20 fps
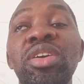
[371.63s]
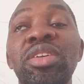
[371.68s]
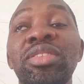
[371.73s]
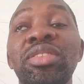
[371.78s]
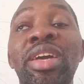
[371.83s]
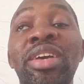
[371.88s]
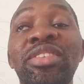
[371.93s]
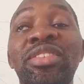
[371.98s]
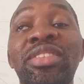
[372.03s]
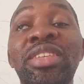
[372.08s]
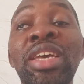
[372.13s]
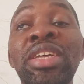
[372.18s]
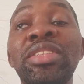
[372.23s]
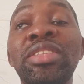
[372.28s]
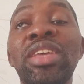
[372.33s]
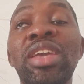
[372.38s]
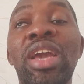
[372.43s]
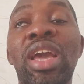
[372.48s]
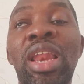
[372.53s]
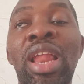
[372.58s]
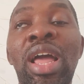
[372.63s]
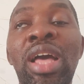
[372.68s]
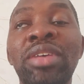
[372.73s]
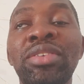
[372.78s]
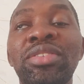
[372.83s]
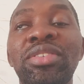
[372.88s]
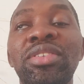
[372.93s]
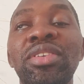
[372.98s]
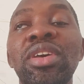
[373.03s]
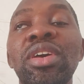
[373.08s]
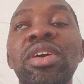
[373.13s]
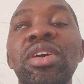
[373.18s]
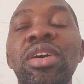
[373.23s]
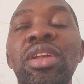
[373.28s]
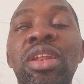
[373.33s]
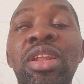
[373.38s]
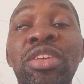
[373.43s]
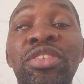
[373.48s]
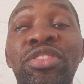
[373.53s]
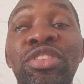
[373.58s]
they stay in the class,
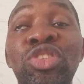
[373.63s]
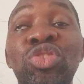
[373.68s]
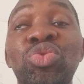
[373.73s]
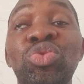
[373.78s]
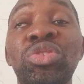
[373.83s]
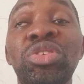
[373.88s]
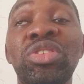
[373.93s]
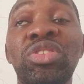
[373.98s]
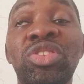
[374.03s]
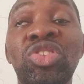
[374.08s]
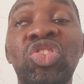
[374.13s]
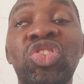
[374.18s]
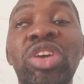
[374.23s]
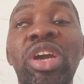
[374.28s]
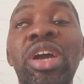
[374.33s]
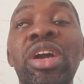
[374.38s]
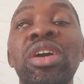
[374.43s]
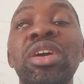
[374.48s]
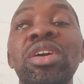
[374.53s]
listen to the teacher,